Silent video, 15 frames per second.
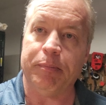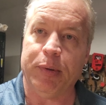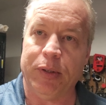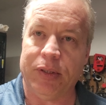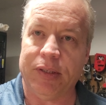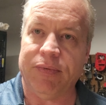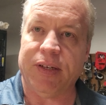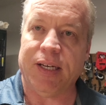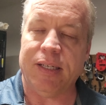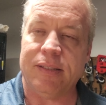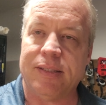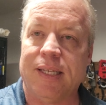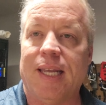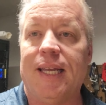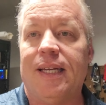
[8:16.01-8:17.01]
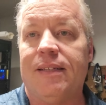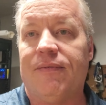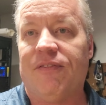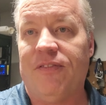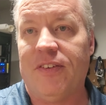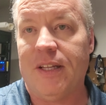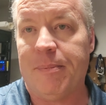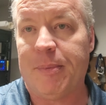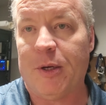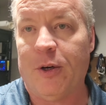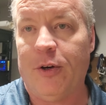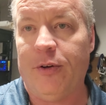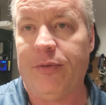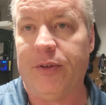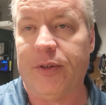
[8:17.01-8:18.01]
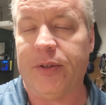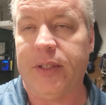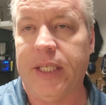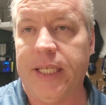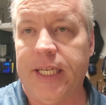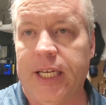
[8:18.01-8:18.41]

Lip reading: boot device and flip over